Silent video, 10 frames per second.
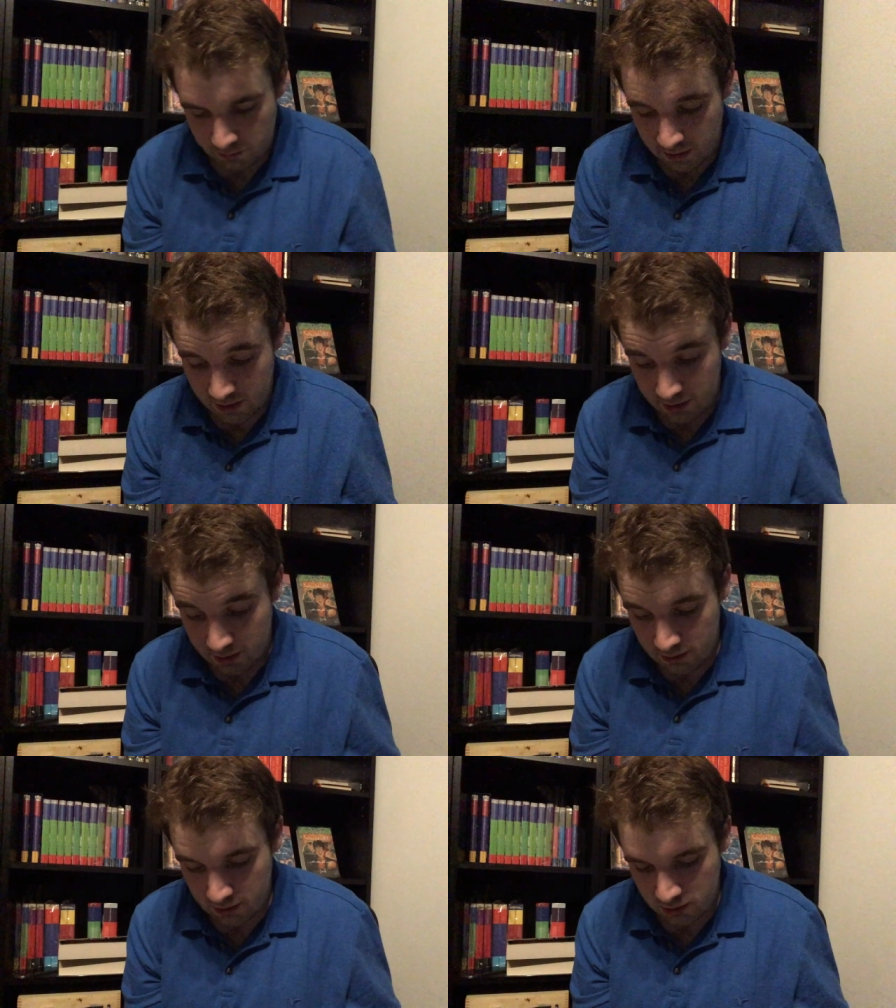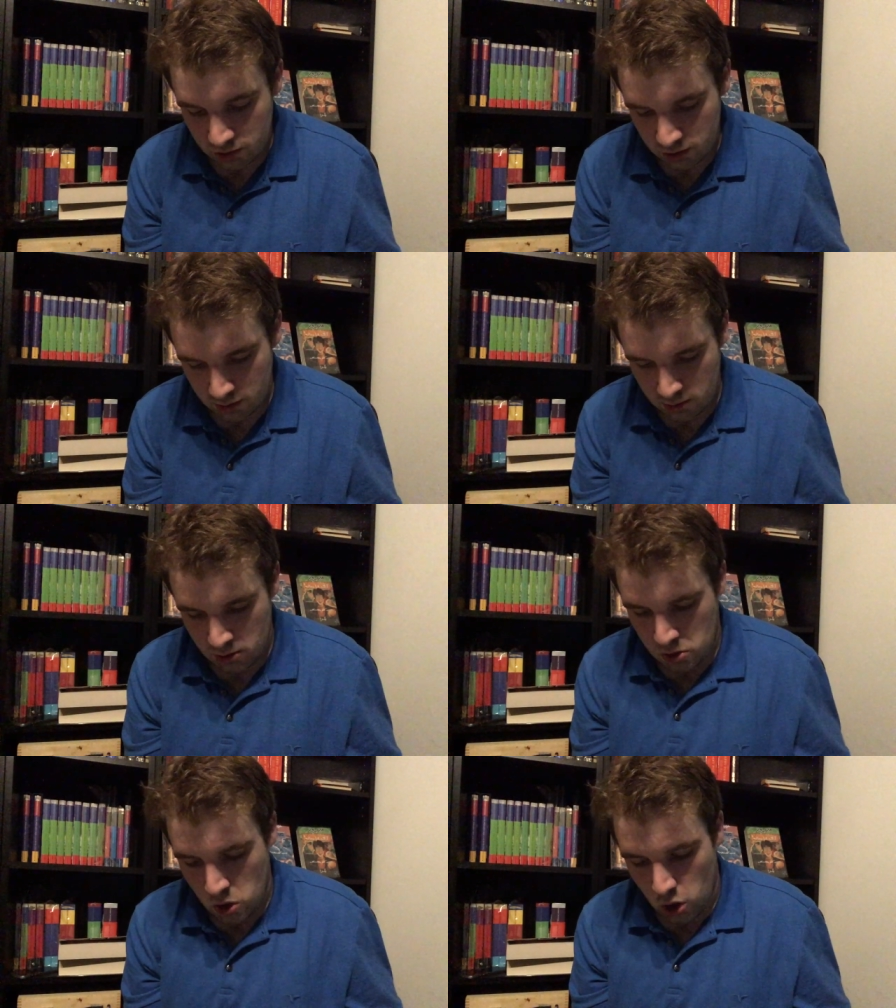page
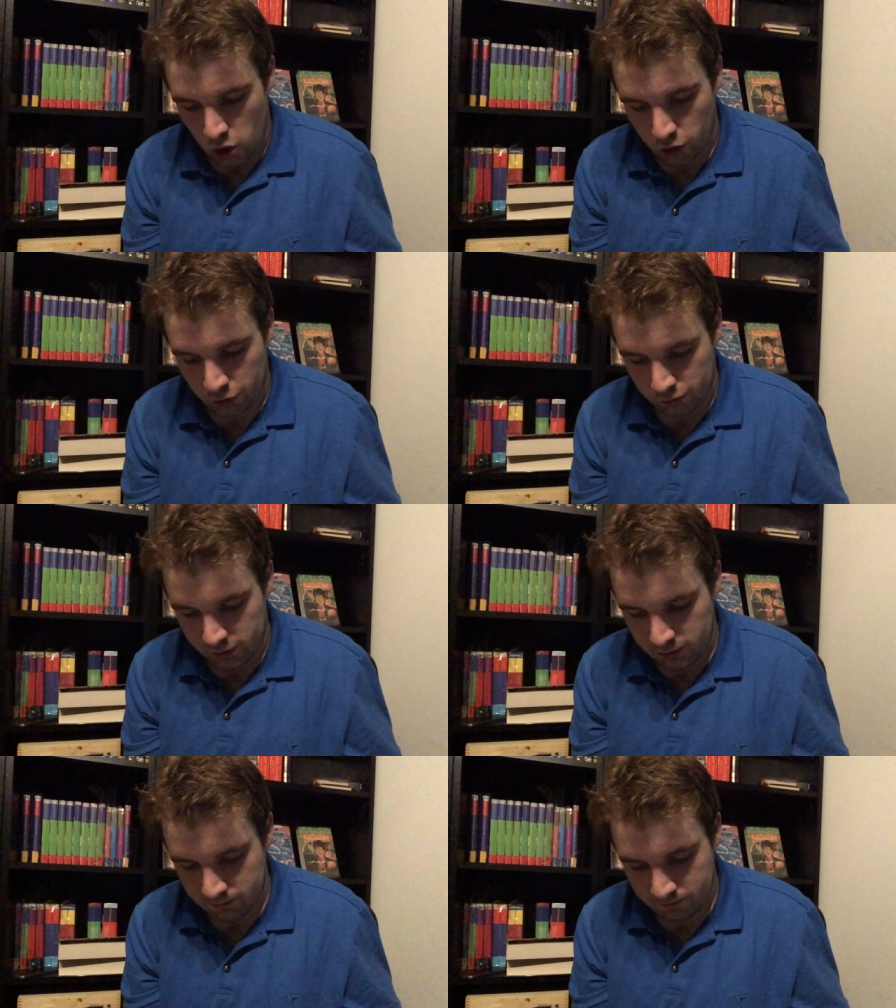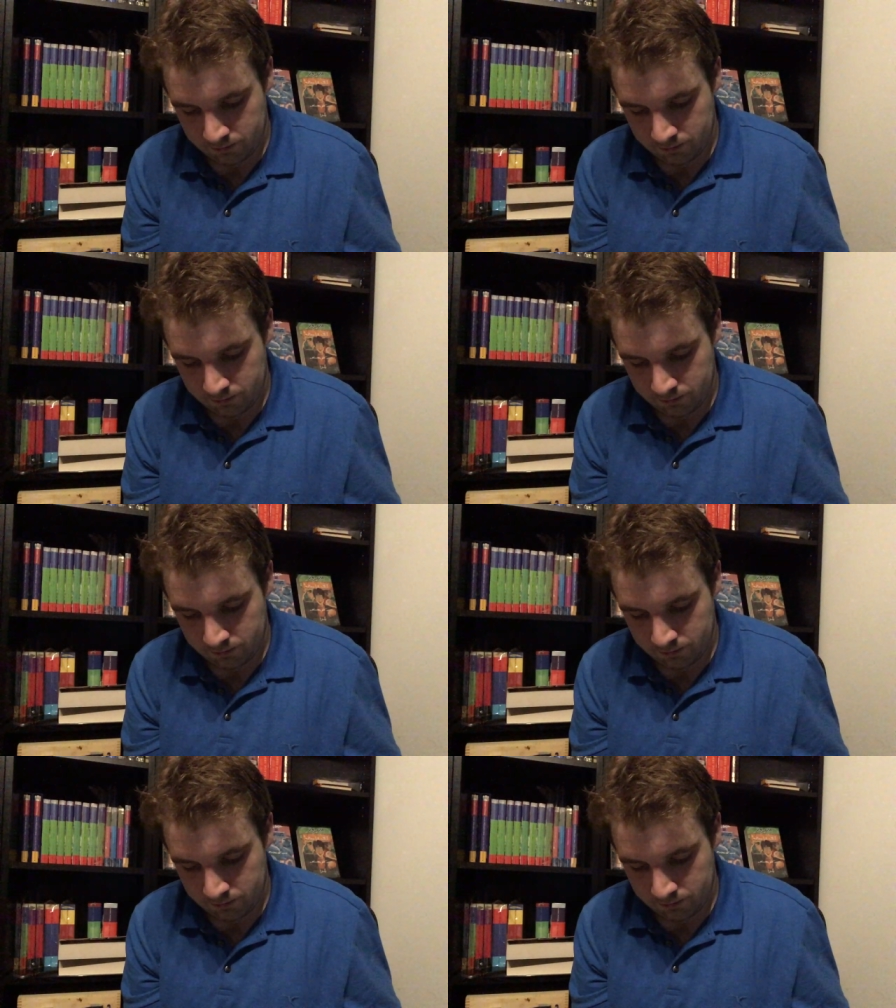100.